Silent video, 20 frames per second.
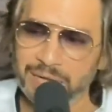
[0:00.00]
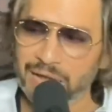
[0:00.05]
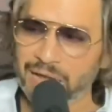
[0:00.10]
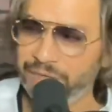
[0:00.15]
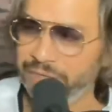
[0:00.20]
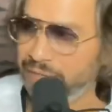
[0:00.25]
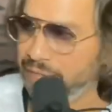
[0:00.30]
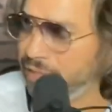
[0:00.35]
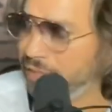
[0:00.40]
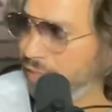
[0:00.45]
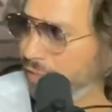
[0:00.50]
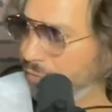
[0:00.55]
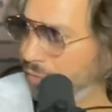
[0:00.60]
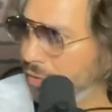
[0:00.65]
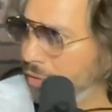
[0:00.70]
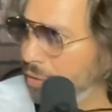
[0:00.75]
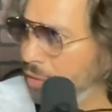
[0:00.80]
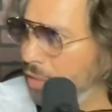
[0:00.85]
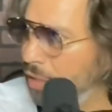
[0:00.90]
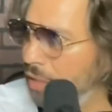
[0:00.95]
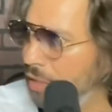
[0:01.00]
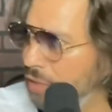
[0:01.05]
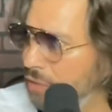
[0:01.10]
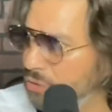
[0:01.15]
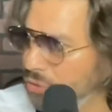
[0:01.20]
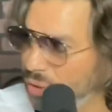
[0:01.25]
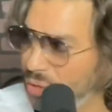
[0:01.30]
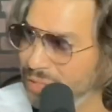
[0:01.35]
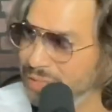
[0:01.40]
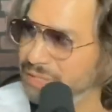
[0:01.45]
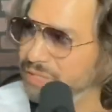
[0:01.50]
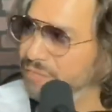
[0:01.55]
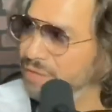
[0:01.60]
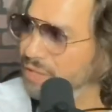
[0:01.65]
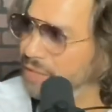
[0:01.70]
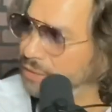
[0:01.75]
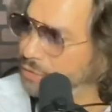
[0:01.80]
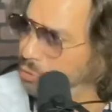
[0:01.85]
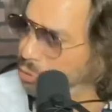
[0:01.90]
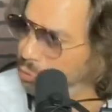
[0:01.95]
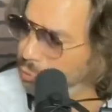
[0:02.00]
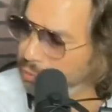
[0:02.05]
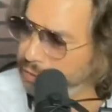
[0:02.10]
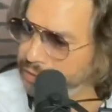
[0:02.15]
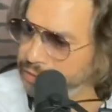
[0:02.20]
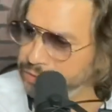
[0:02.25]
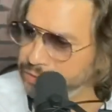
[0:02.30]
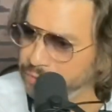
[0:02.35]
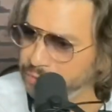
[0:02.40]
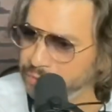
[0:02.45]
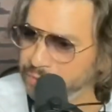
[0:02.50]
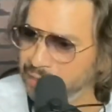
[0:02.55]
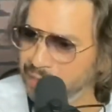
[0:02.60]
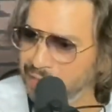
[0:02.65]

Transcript: having a hearing, so long as everything's agreed to.